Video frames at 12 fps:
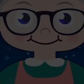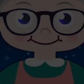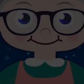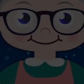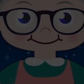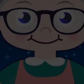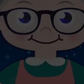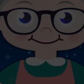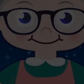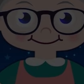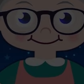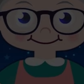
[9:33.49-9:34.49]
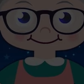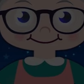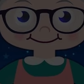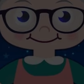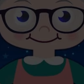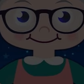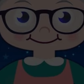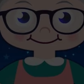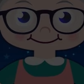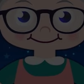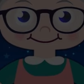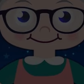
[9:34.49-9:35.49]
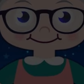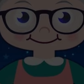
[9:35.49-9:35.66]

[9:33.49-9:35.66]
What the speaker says: (silence)